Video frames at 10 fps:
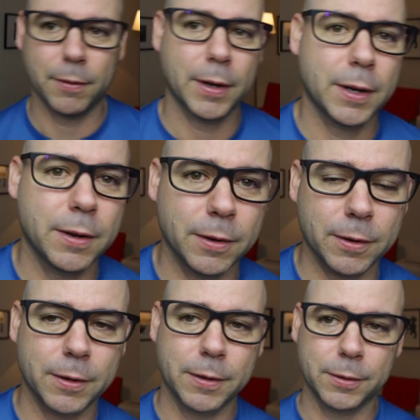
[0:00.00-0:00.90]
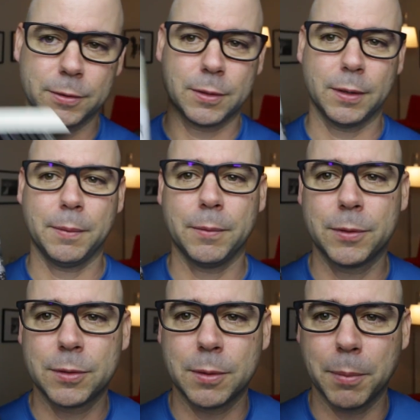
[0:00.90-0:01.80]
right here. So um,
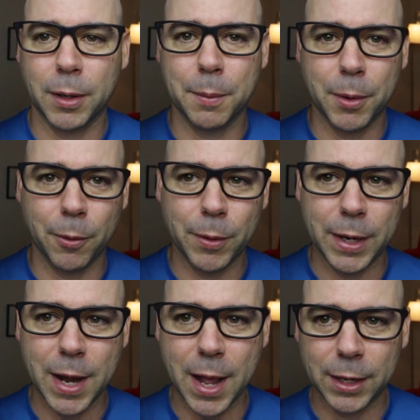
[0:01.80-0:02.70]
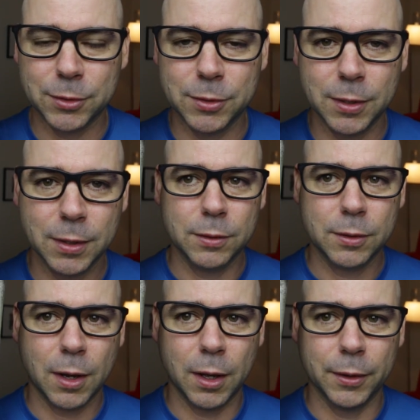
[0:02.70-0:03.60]
it's the book I'm going to read next. It's
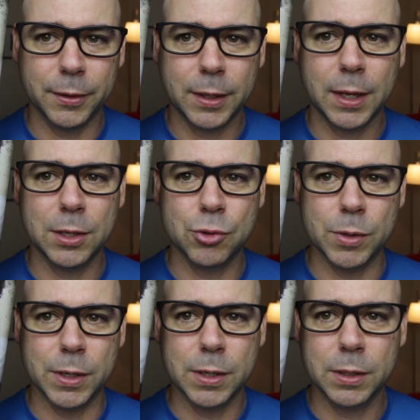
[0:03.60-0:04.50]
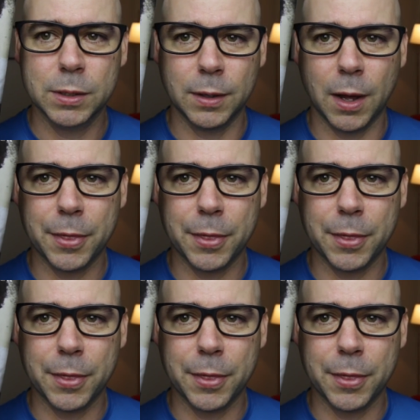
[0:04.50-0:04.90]
called Kindred. The